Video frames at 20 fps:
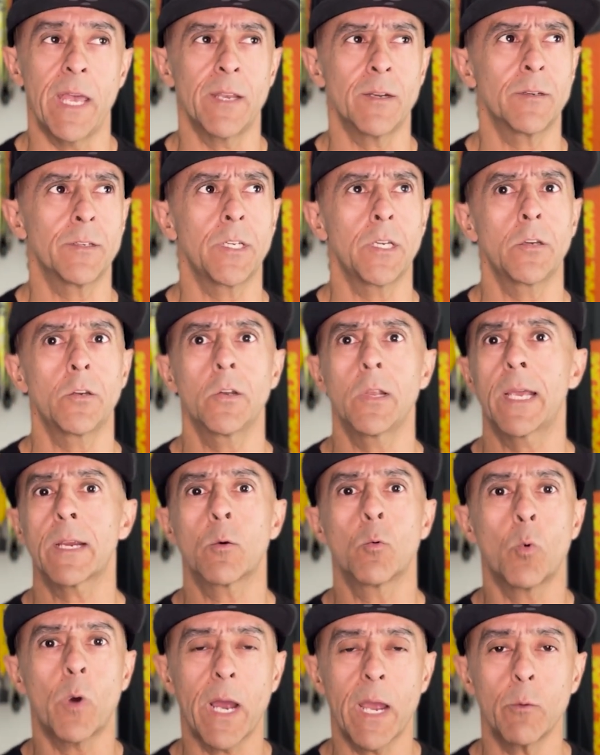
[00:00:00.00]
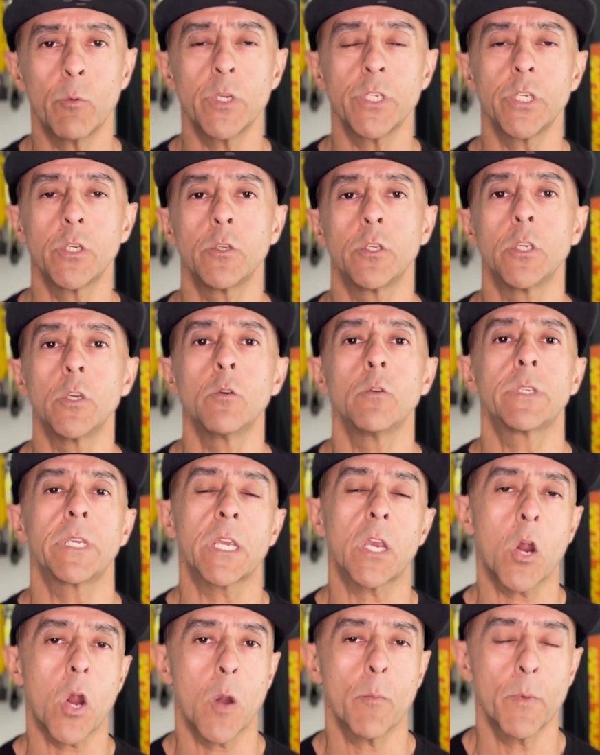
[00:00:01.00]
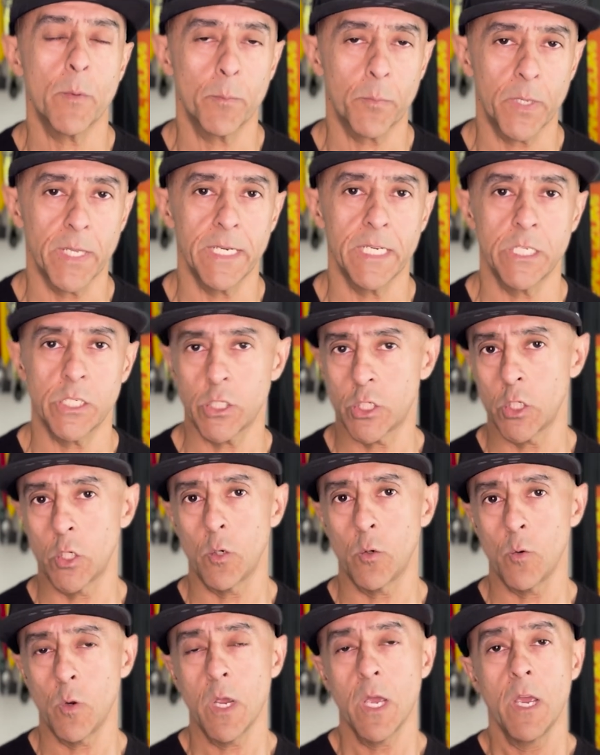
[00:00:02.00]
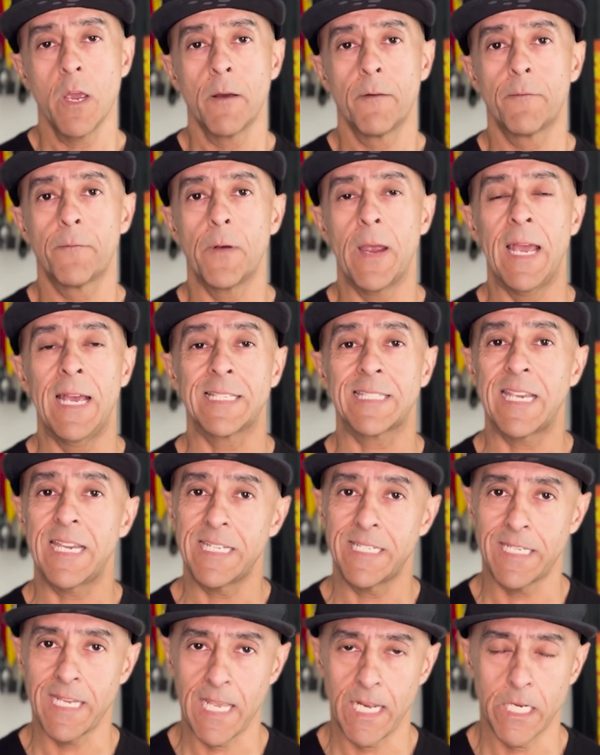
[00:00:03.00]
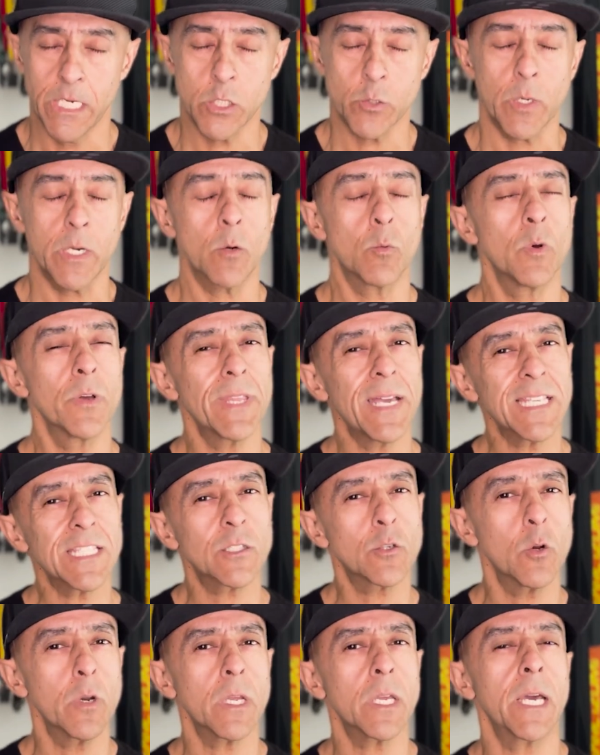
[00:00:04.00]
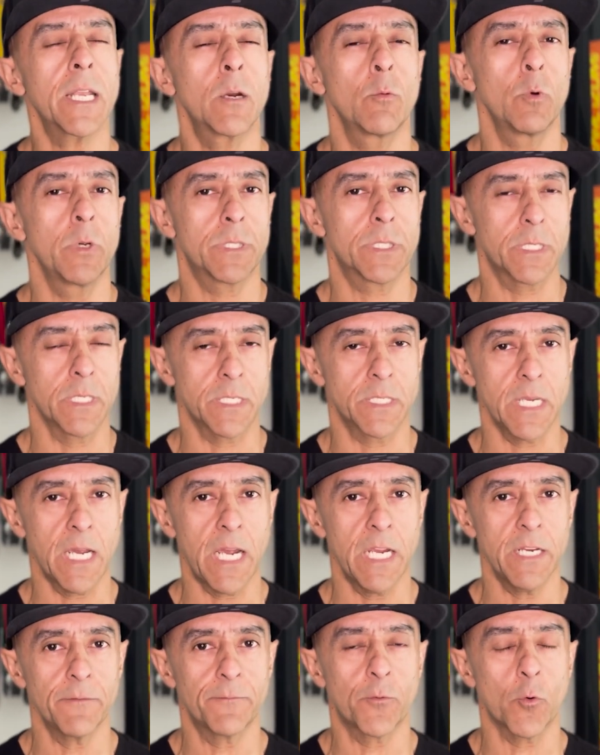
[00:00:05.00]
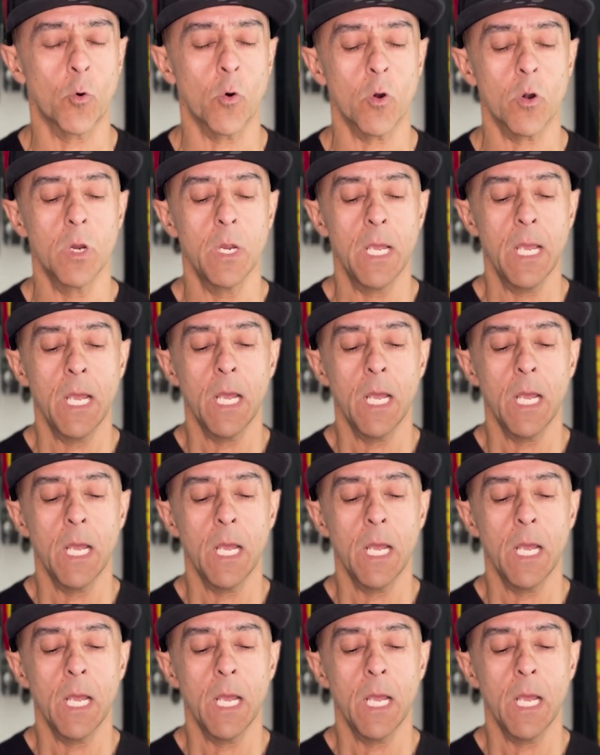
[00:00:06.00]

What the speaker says: And you're like, why would you use a carbon plated shoe as a daily trainer? Well, that's sort of kind of what it's designed for.